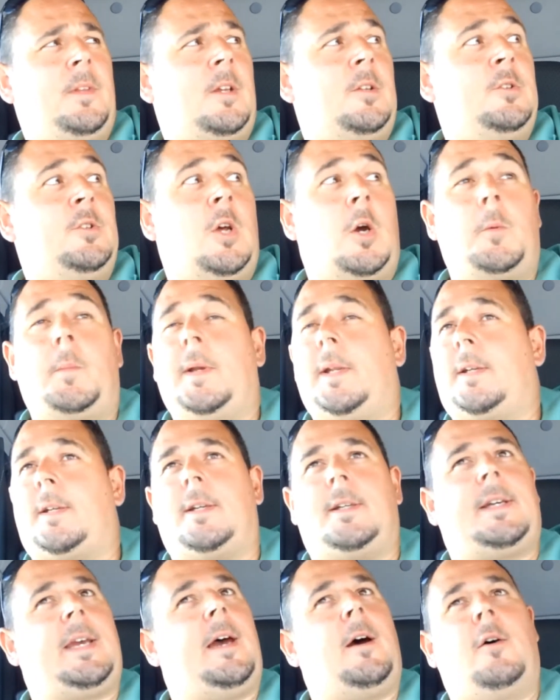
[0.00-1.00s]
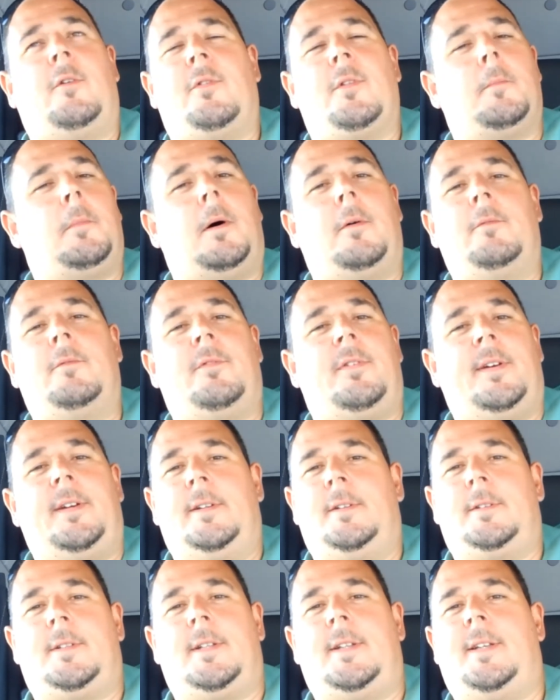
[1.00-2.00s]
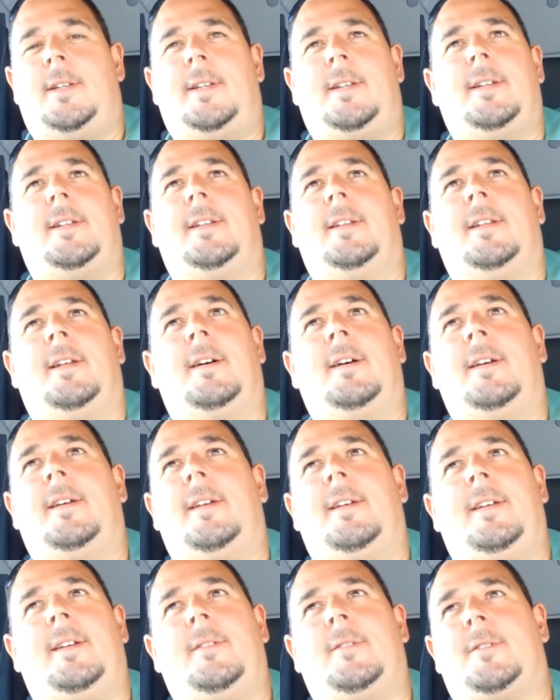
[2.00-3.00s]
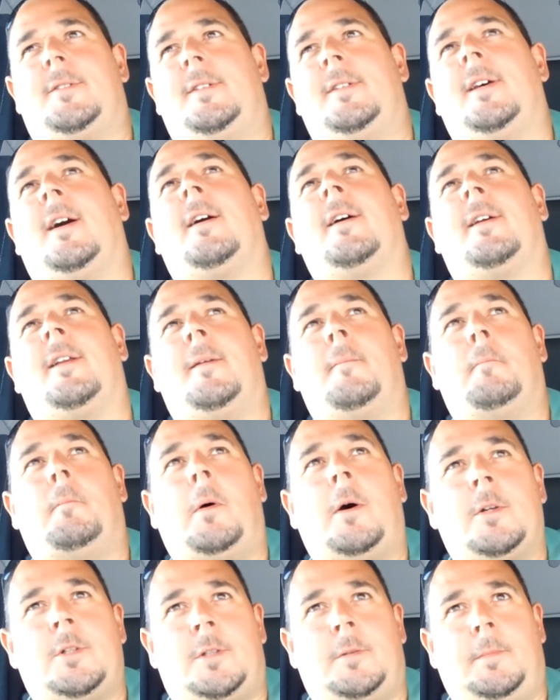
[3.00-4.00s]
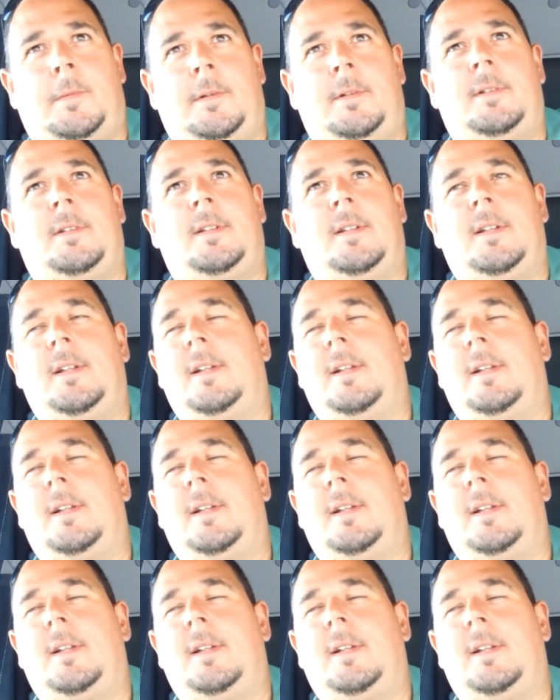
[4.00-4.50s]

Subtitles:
Nobody could get off the bottom field. Like, it was nigh on impossible.